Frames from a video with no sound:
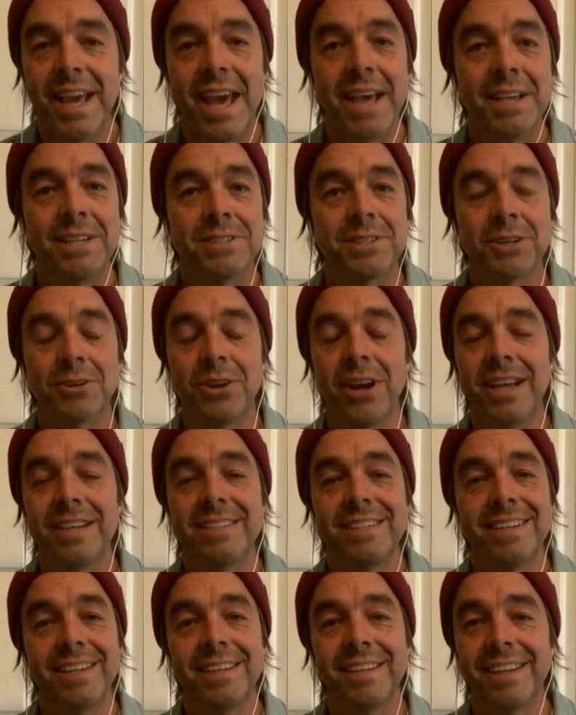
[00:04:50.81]
as
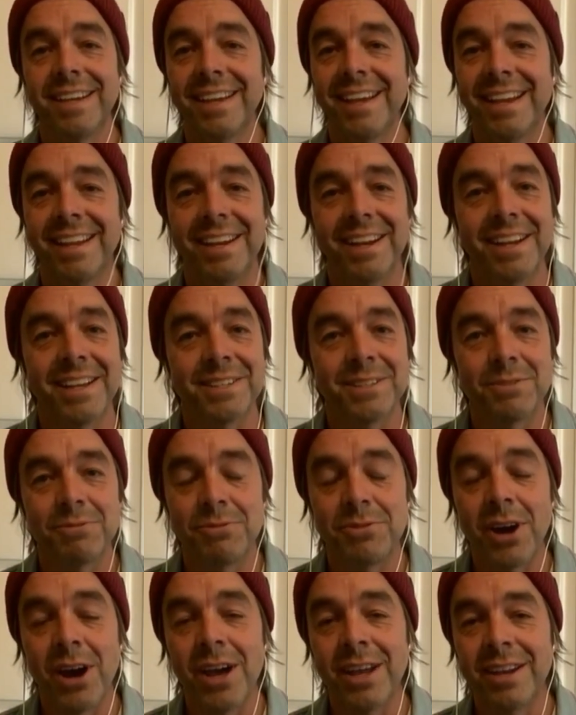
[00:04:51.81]
crazy and as
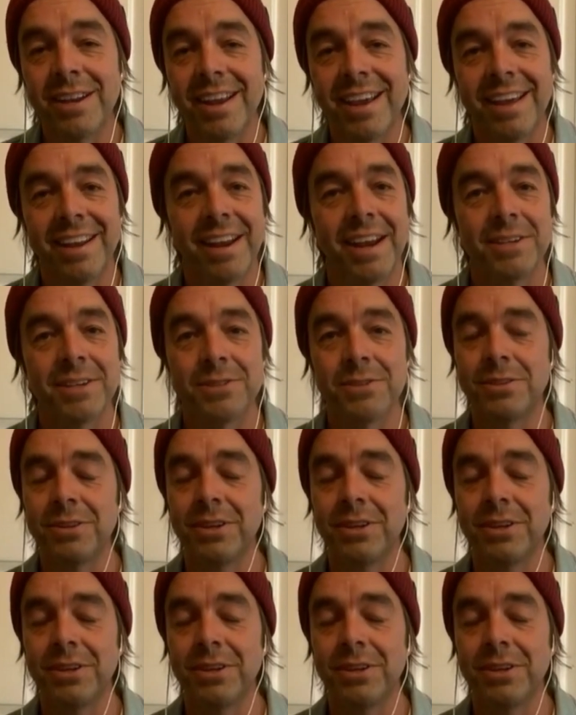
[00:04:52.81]
fun and as